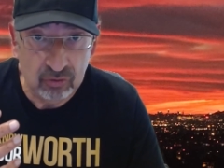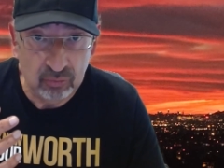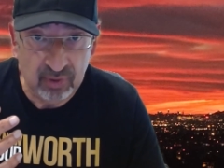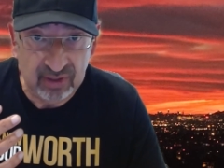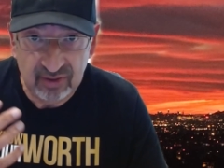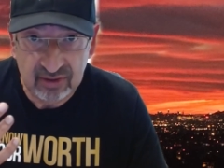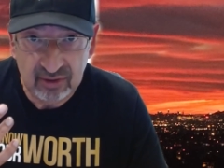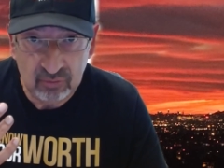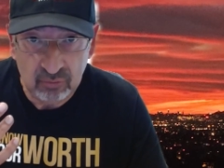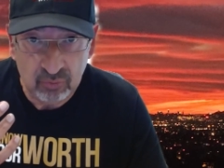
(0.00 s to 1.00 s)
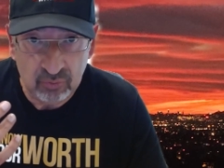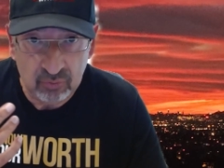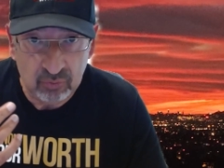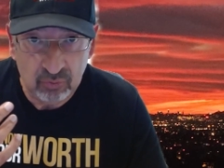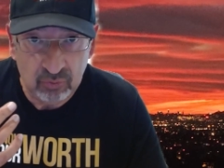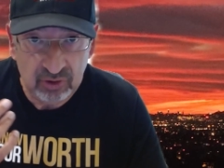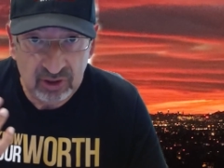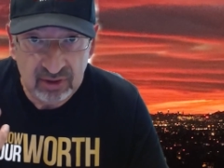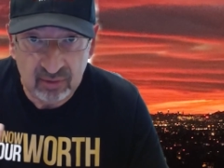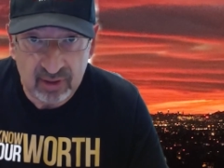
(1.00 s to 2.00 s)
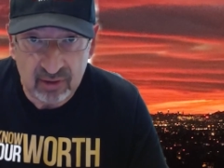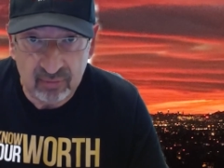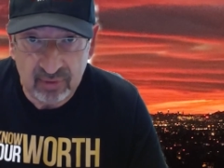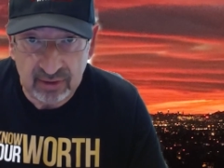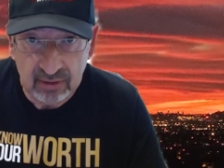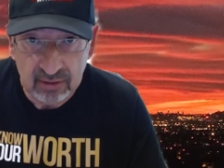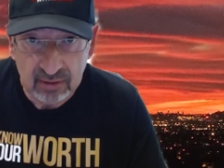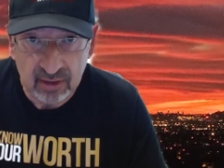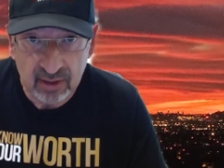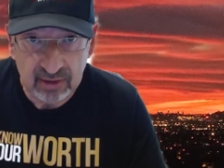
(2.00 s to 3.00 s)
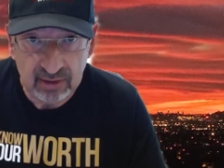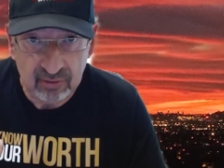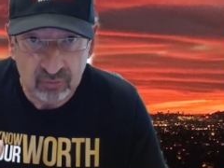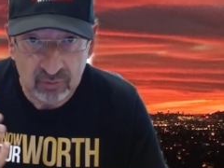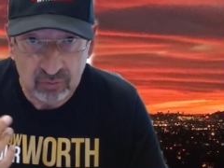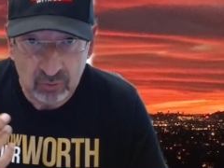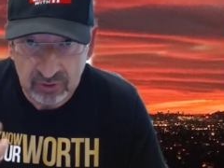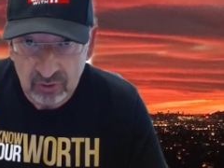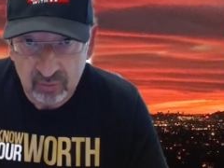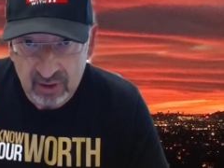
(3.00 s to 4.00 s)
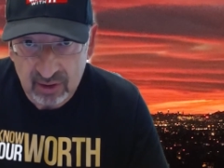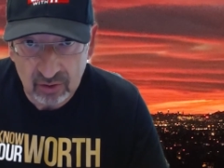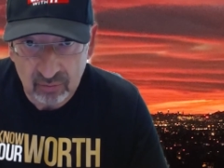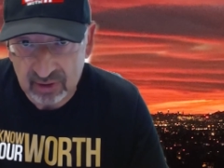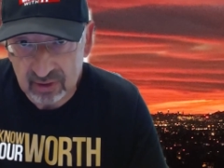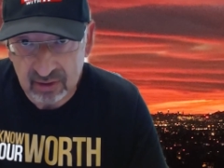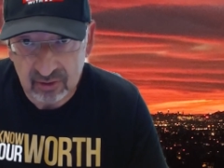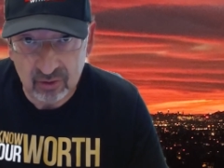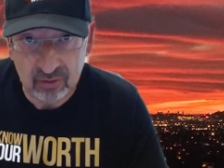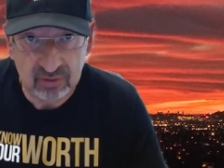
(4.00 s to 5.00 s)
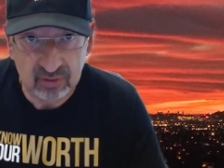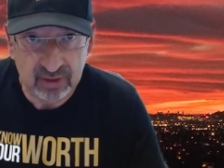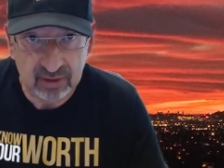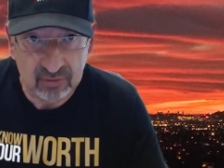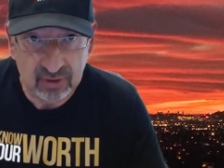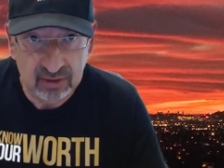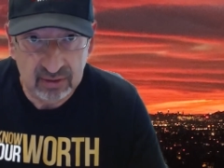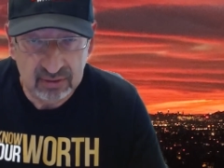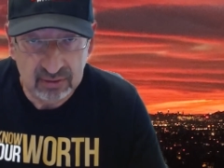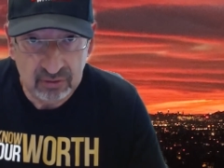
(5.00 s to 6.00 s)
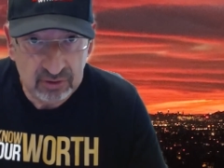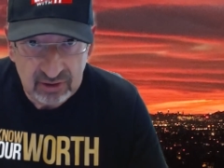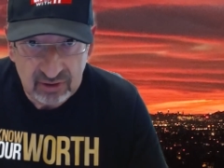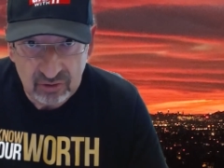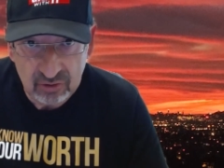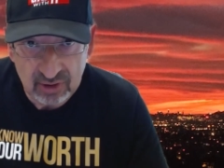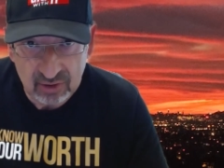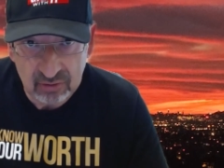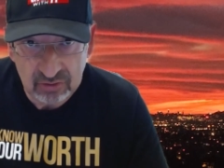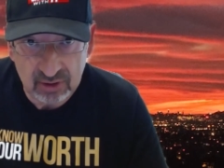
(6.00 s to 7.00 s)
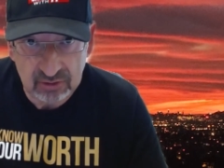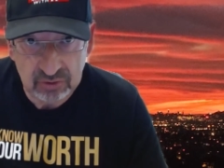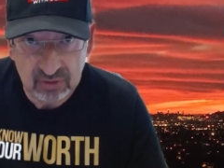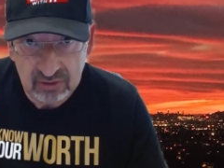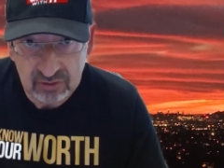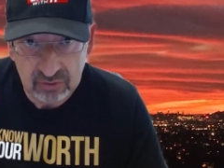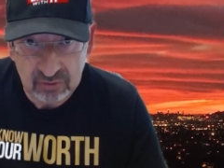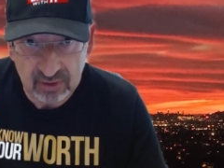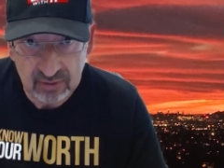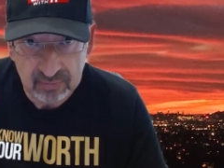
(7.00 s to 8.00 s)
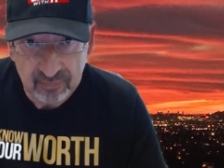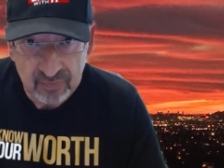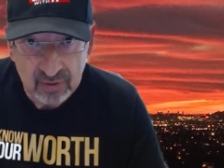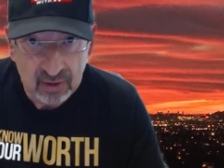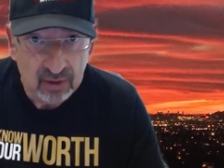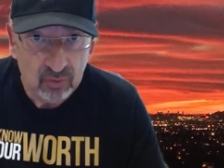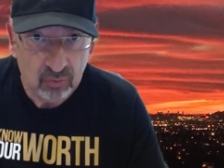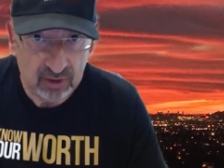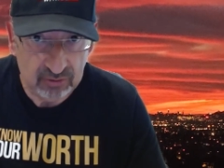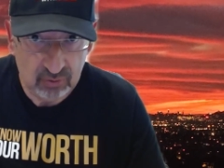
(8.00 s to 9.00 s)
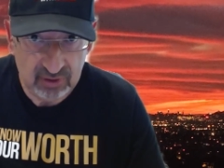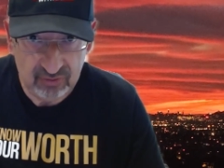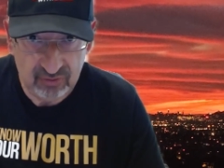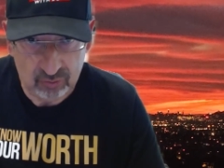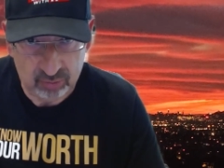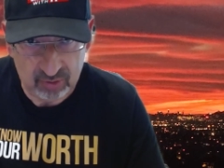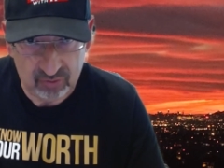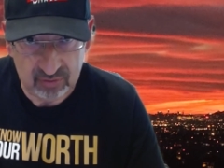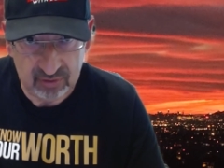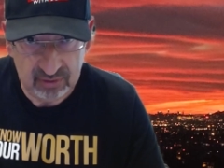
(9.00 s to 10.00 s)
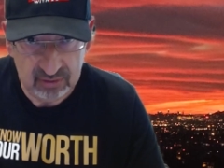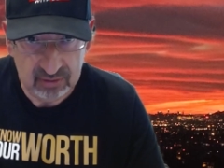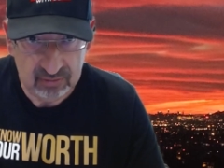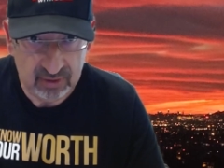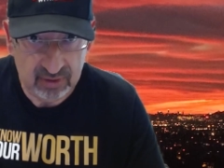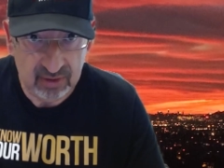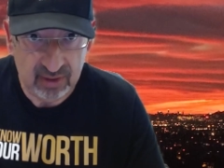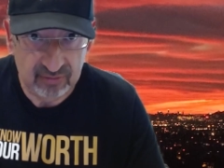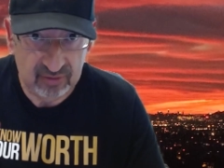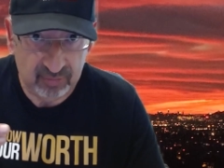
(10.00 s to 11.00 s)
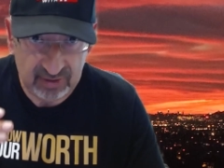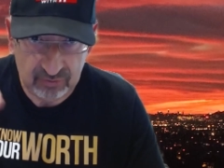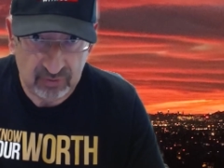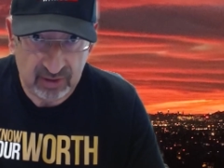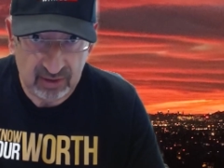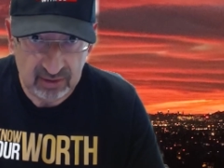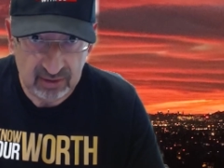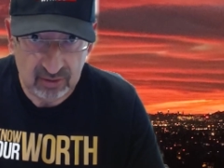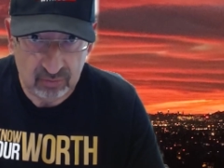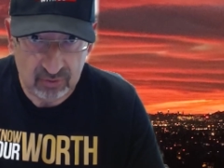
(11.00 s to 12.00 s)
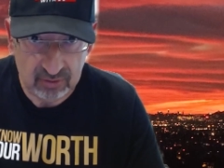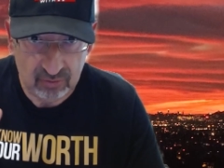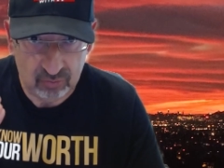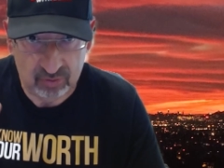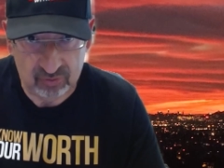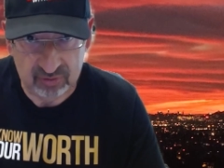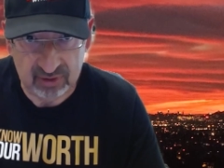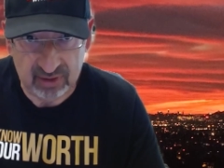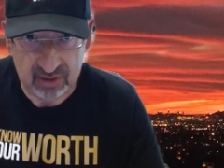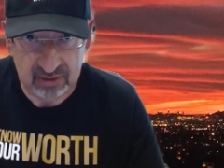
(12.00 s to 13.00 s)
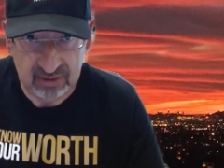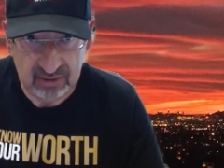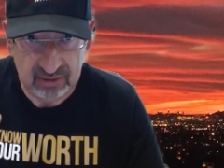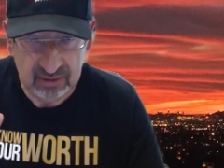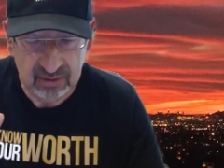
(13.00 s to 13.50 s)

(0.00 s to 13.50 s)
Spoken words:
basically we need to borrow money. And when you're borrowing money, like you go to the bank, right? They're going to charge you an interest rate. While US supposedly, right, has the best rating in the world, supposedly guaranteed